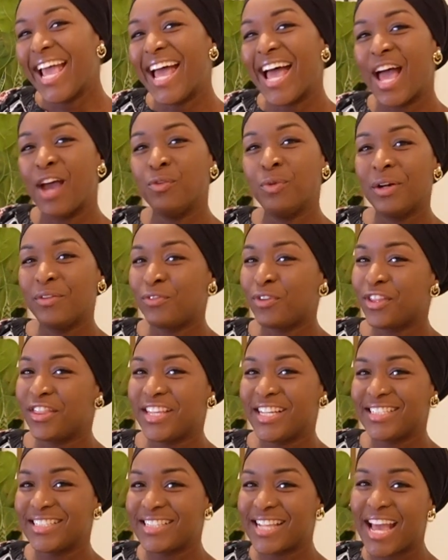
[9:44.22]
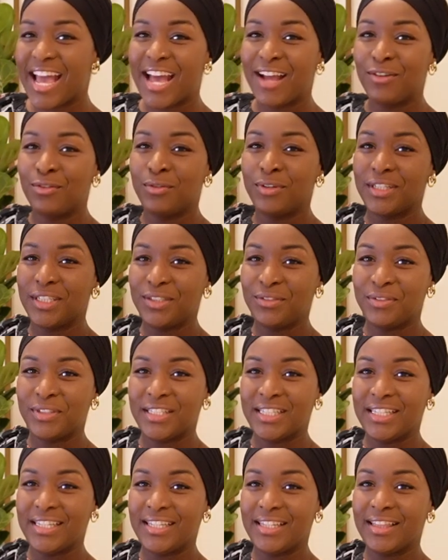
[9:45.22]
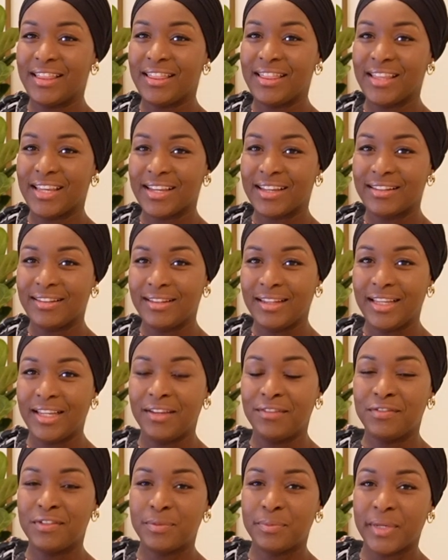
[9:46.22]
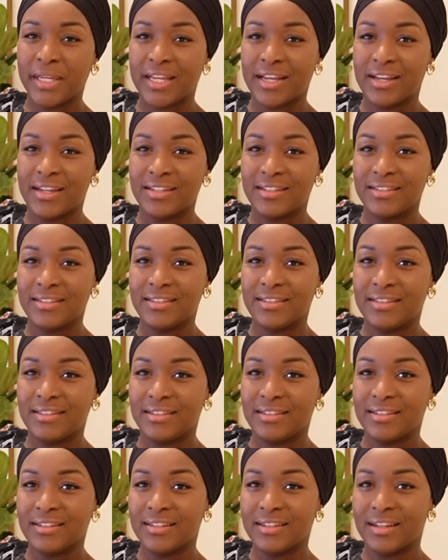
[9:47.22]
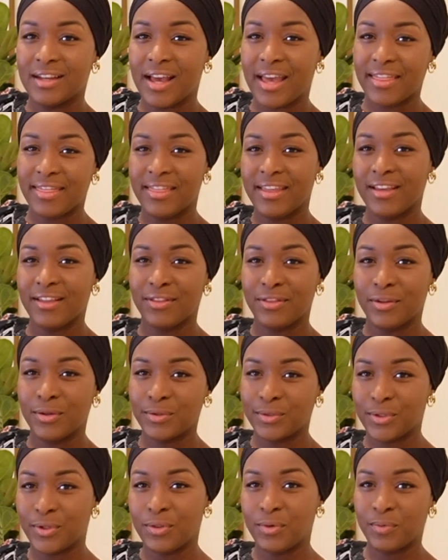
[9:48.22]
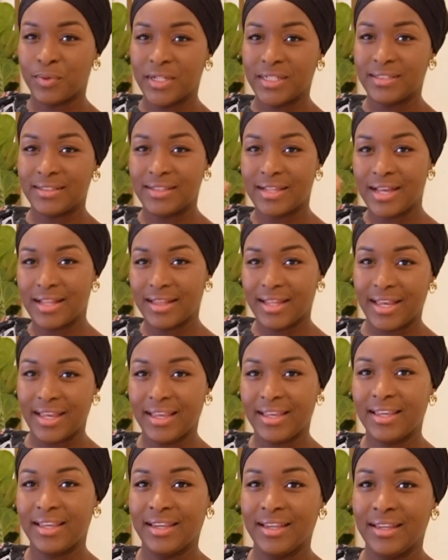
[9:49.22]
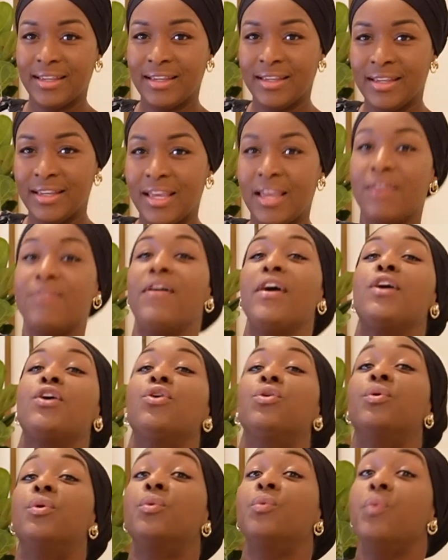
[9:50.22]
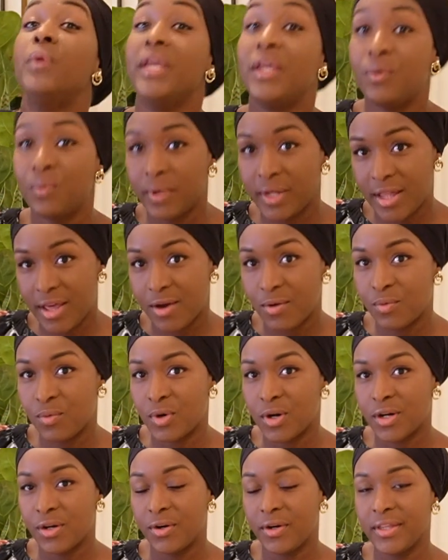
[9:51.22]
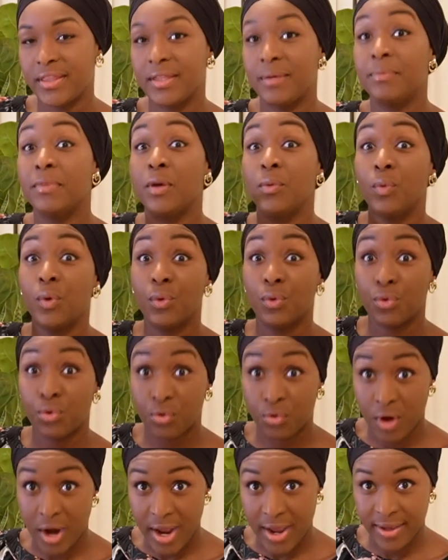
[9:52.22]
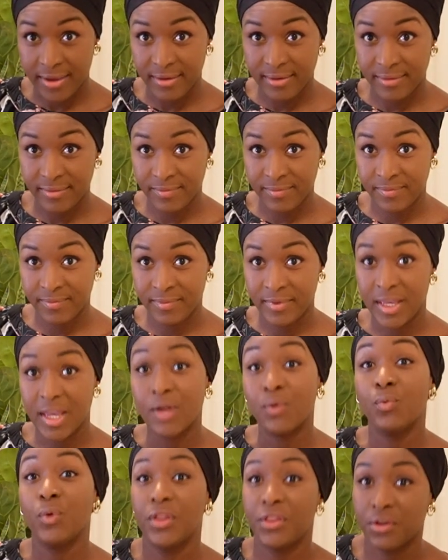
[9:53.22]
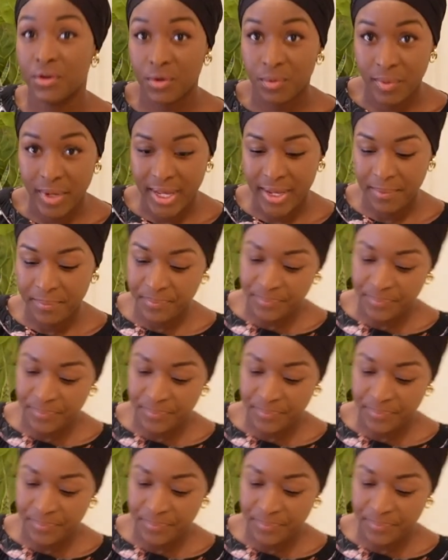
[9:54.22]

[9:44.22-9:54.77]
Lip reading: I went for things that had really, really thick leaves because I think those are the ones that, like, if I go a week without watering them, they won't cry and wither away.